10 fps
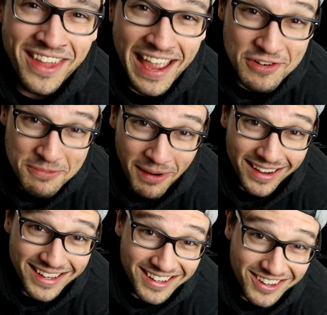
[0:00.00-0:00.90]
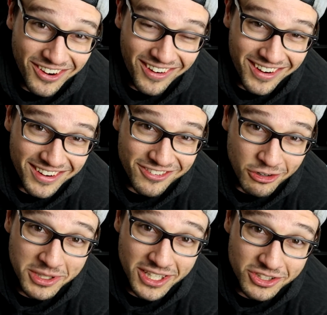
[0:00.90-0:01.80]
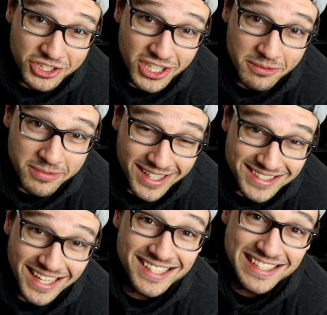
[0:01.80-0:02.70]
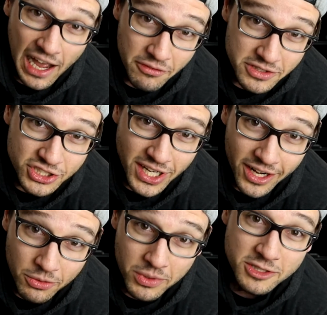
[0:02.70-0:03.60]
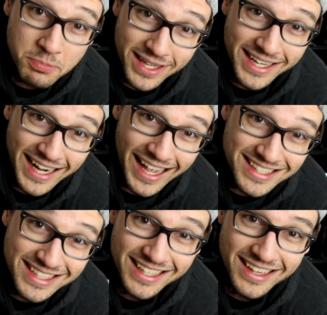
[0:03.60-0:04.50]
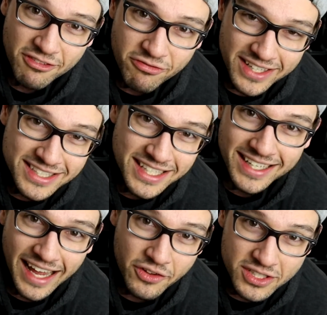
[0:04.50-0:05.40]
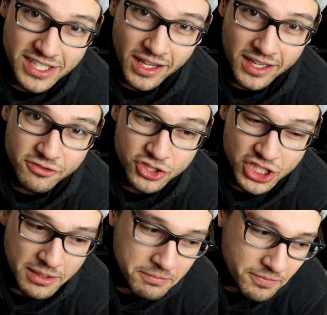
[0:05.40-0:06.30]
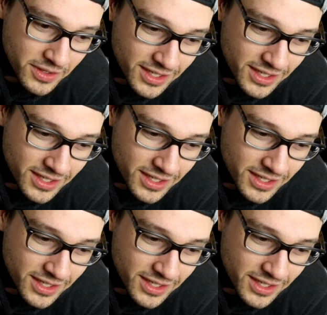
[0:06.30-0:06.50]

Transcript: If you're buying a car from a dealership and it's got a salvage title where it's been in an accident, they fixed it, and now they're selling it for cheap,